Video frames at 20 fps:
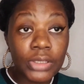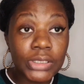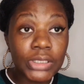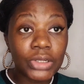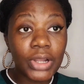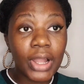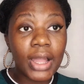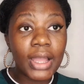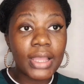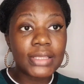
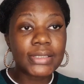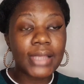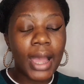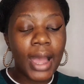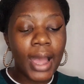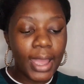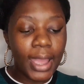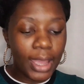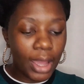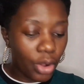So guys,
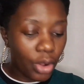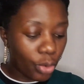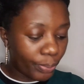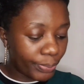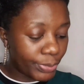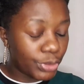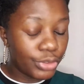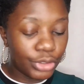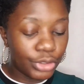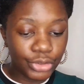I
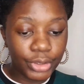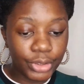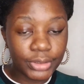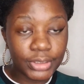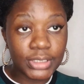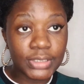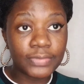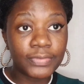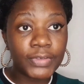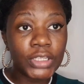hope you
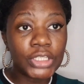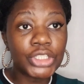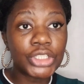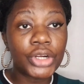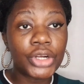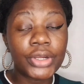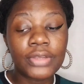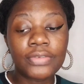enjoyed this video.